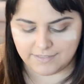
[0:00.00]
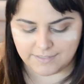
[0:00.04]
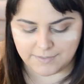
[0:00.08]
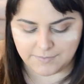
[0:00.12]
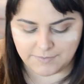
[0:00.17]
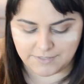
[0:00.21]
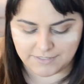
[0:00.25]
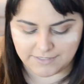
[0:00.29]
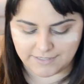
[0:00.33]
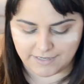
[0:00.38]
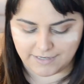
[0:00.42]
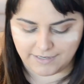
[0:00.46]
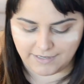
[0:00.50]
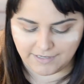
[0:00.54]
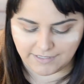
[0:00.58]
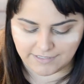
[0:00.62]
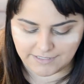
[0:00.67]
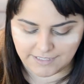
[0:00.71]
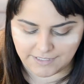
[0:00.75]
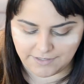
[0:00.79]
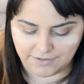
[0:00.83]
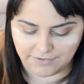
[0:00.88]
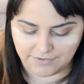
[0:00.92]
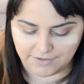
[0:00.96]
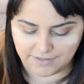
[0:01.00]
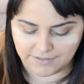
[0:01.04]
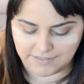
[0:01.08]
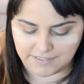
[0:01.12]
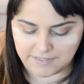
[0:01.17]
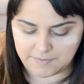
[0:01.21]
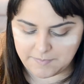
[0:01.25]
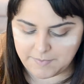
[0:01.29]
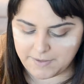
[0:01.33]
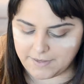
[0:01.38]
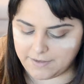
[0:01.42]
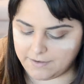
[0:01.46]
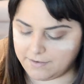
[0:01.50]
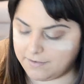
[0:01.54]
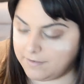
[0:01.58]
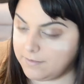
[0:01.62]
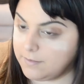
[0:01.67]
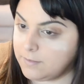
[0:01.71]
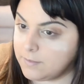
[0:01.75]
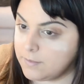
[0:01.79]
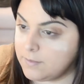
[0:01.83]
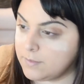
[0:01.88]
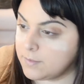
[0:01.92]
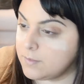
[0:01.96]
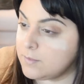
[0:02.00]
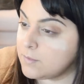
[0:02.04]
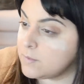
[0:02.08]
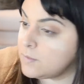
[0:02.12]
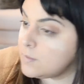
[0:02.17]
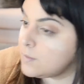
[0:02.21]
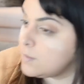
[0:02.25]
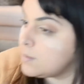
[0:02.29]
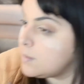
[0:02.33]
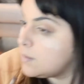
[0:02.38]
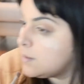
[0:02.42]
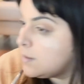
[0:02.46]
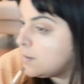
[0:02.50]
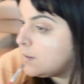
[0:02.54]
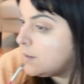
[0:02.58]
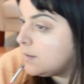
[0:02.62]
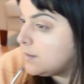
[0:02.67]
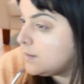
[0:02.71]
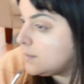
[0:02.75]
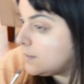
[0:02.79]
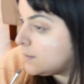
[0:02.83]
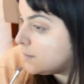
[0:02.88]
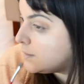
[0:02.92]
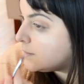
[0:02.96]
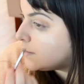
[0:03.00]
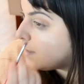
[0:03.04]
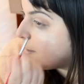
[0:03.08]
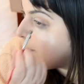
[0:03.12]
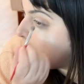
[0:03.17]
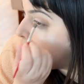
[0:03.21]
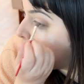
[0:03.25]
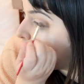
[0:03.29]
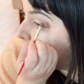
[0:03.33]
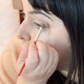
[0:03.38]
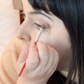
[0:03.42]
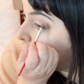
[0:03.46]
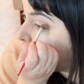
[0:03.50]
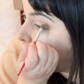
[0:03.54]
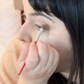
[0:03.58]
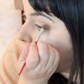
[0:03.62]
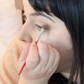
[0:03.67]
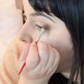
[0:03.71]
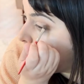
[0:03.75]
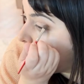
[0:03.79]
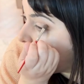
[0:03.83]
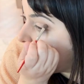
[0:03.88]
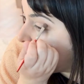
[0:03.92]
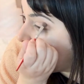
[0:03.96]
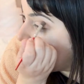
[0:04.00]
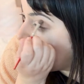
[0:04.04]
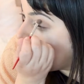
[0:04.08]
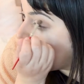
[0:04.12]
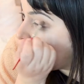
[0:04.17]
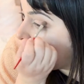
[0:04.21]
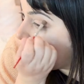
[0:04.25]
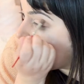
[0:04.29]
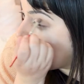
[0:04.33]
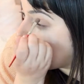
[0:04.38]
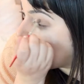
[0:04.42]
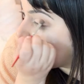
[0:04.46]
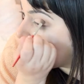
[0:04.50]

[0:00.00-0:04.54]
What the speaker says: So I'm just gonna continue to deepen this cabana in my